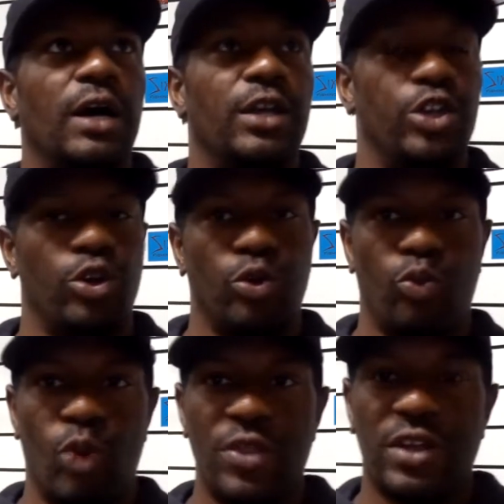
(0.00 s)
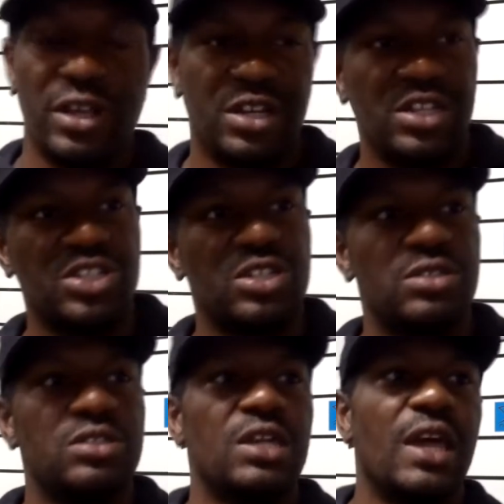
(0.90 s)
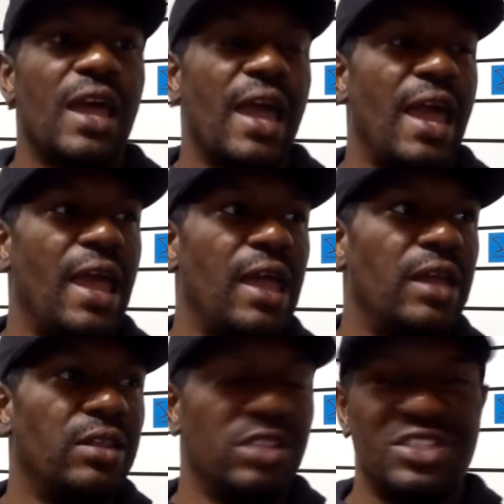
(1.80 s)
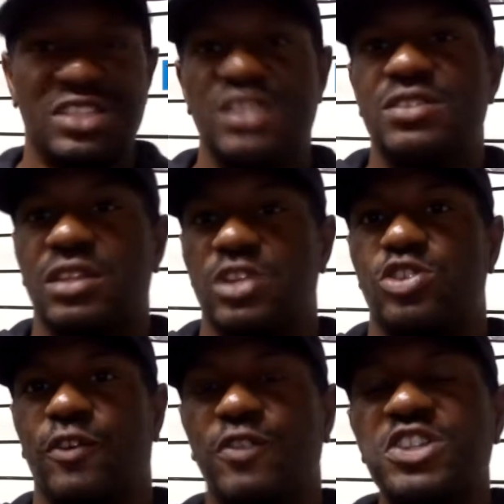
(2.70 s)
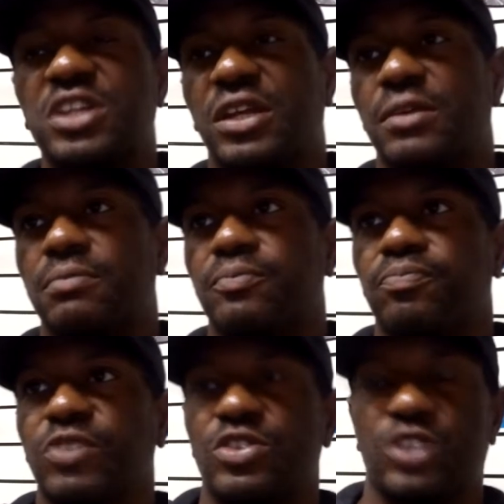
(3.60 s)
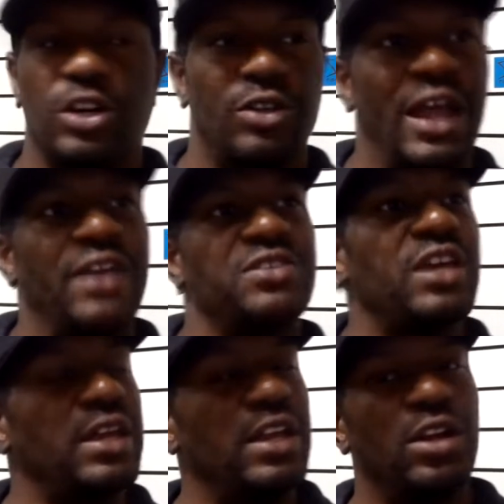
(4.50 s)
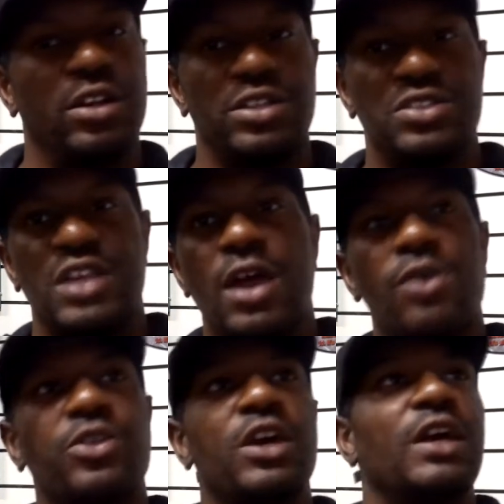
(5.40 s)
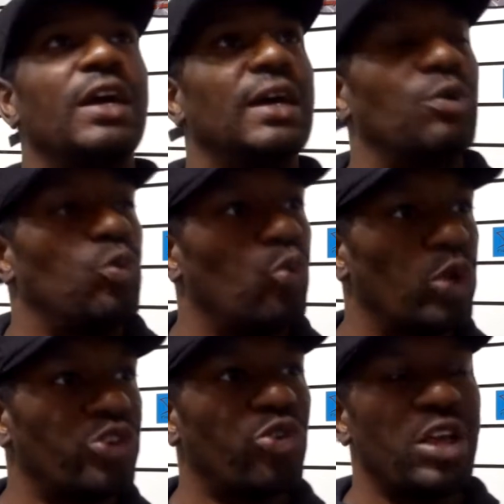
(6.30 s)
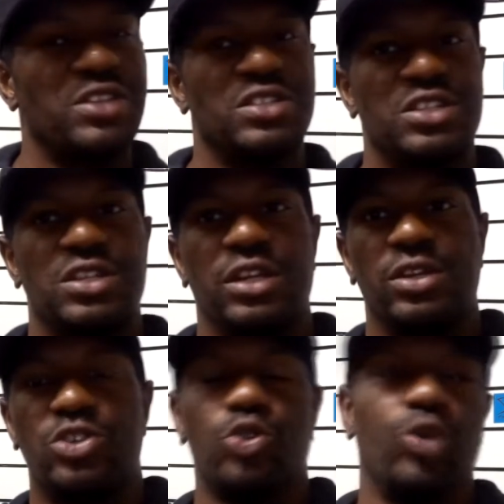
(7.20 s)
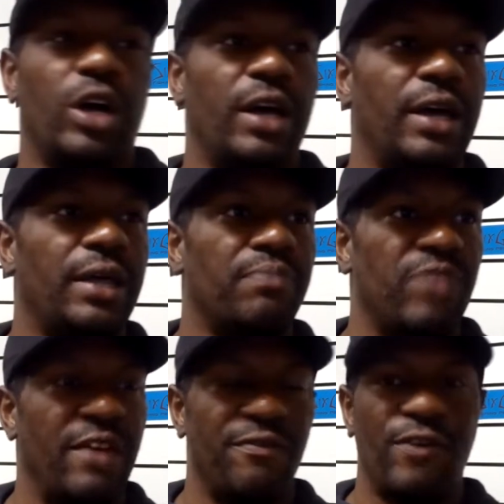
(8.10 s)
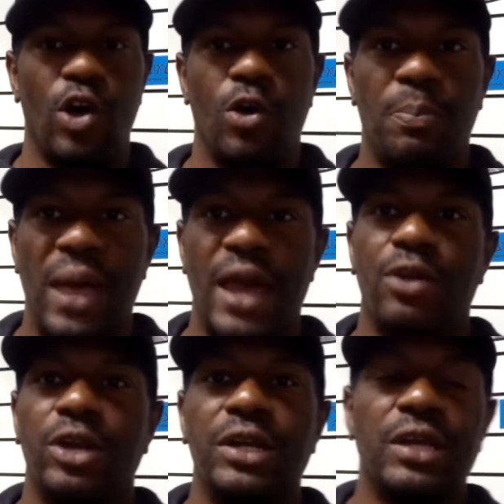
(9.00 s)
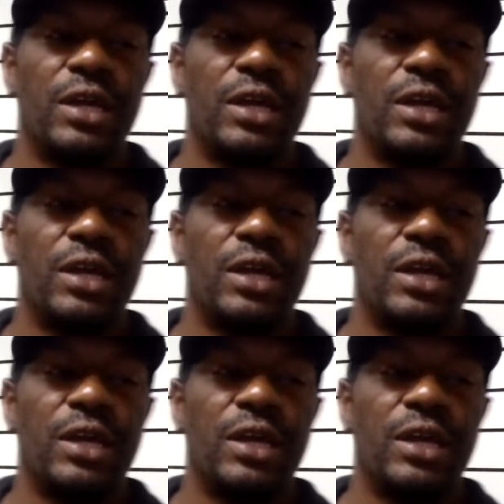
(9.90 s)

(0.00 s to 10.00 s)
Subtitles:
your weather conditions, and the season that you're fishing in. So, like I said, here in the South, we're transitioning to that fall pattern.